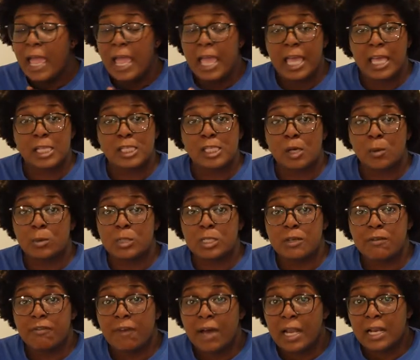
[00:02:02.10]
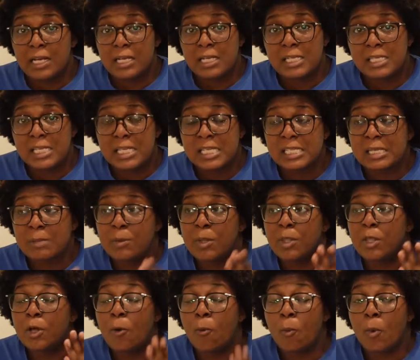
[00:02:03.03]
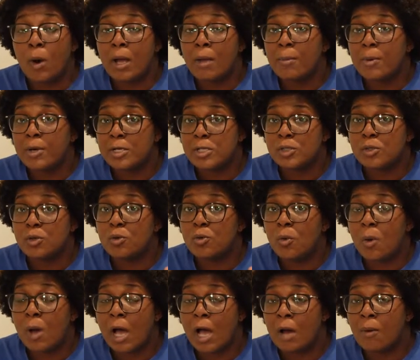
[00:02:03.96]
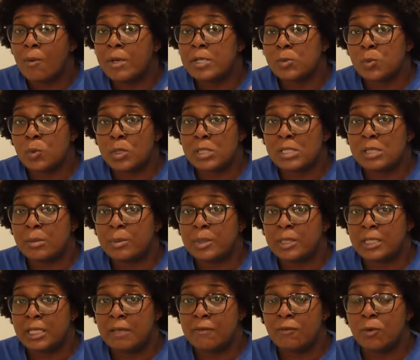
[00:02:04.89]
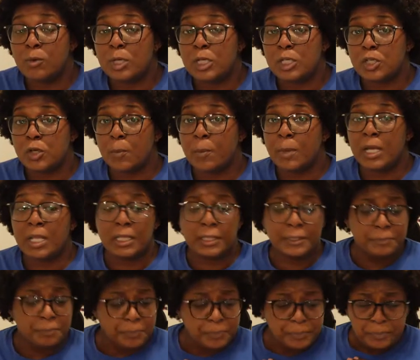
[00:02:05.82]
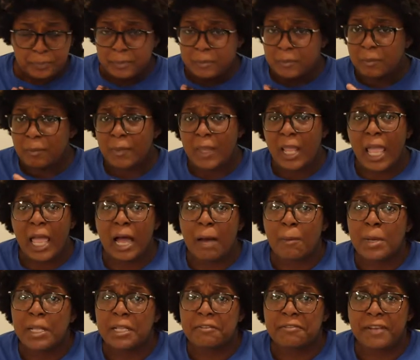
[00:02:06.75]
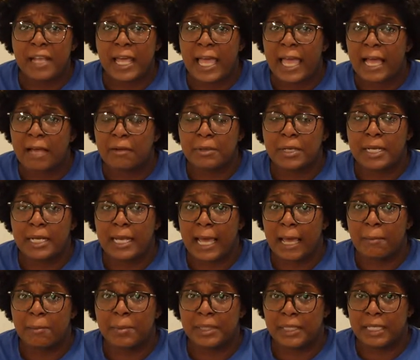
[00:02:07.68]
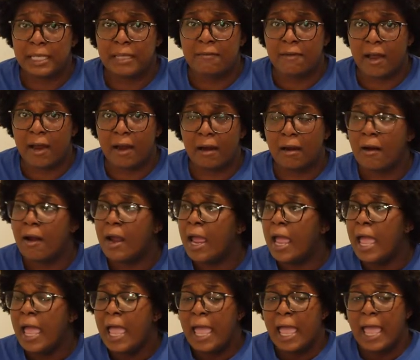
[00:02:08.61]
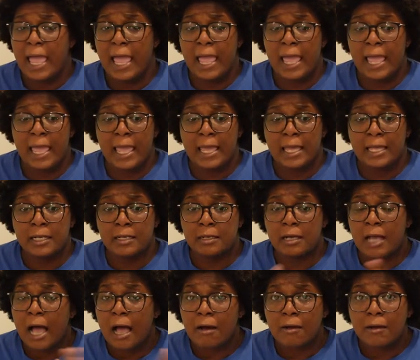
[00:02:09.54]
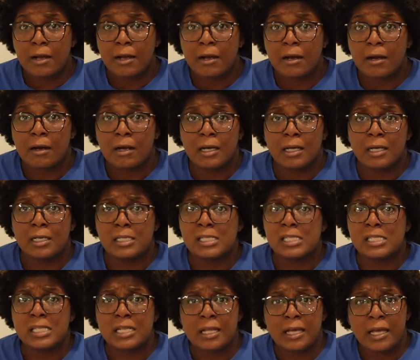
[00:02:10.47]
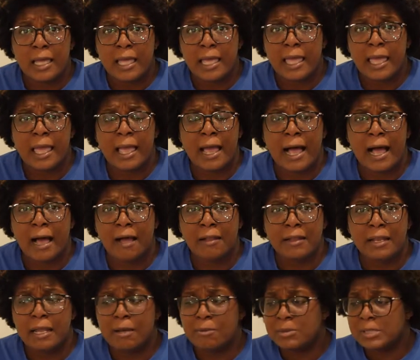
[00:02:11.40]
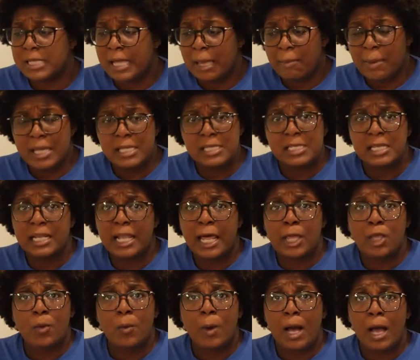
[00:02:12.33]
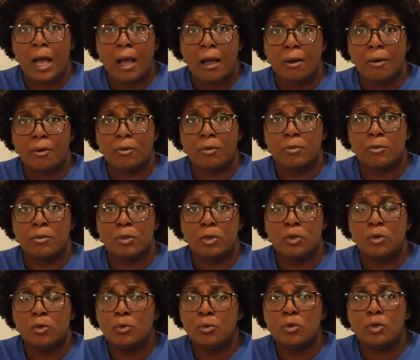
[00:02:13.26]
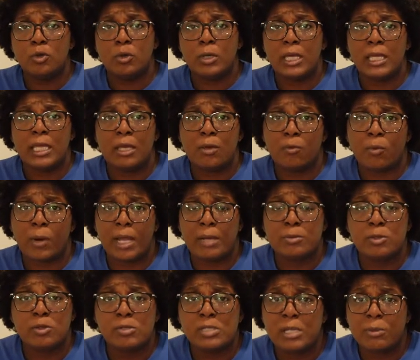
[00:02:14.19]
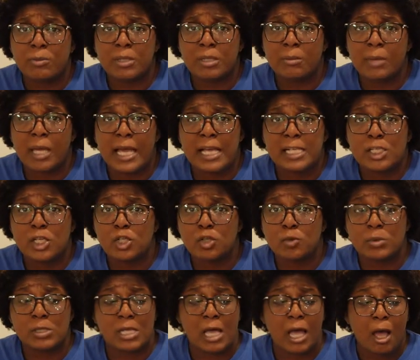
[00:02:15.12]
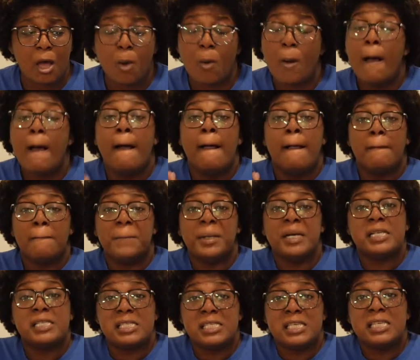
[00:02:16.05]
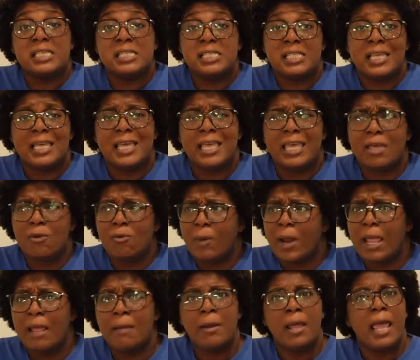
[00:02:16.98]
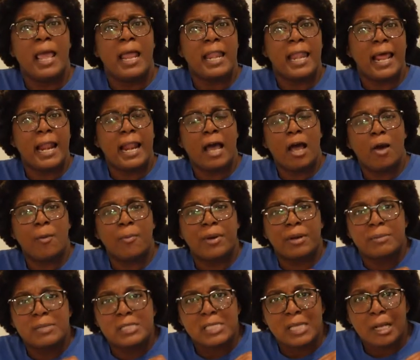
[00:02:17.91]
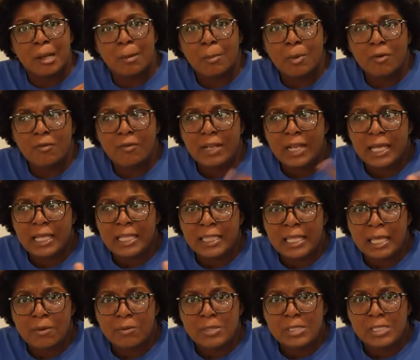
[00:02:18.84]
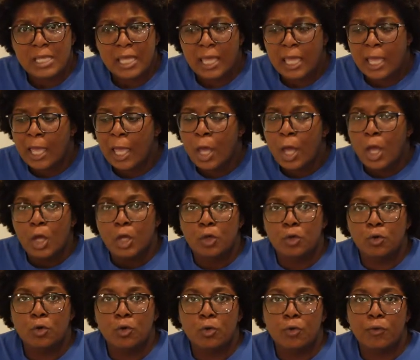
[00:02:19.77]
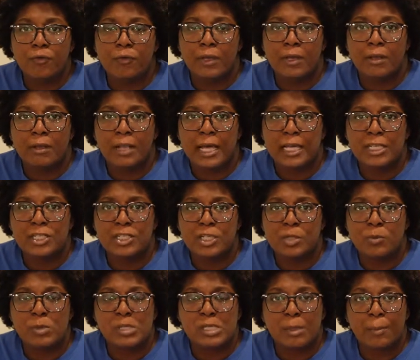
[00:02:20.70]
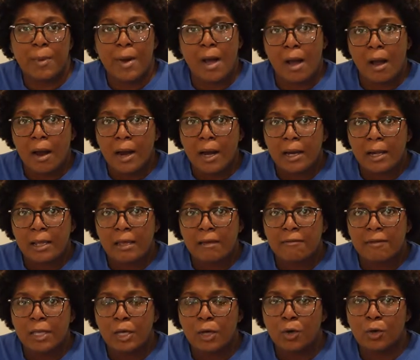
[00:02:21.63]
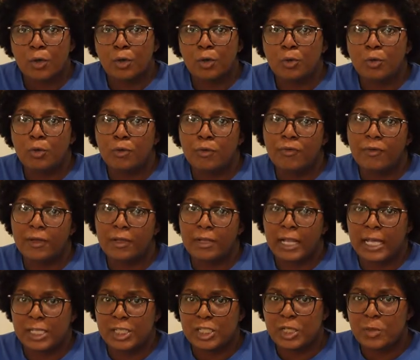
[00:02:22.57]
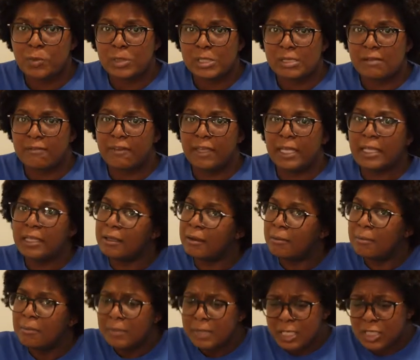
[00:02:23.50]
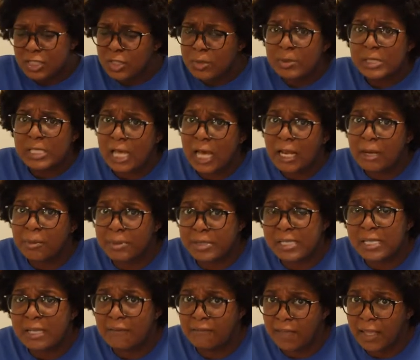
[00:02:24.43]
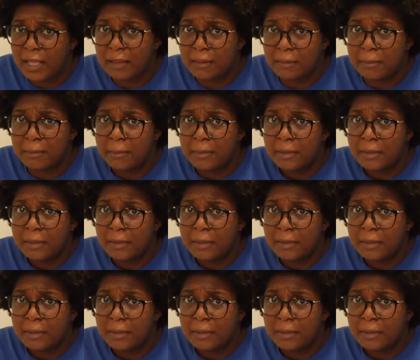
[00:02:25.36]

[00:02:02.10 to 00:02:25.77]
and so when she finally said something the one person who you always want to believe you is your mother and her mother flat out did not believe her and called her a slut and all that was like basically like you a hoe you you didn't get raped you slept with them guys because you was a hoe but sis did get raped now the whole premise of the movie like they were saying do you feel like she was a part of it or do you feel like she was a victim she was 100 percent a victim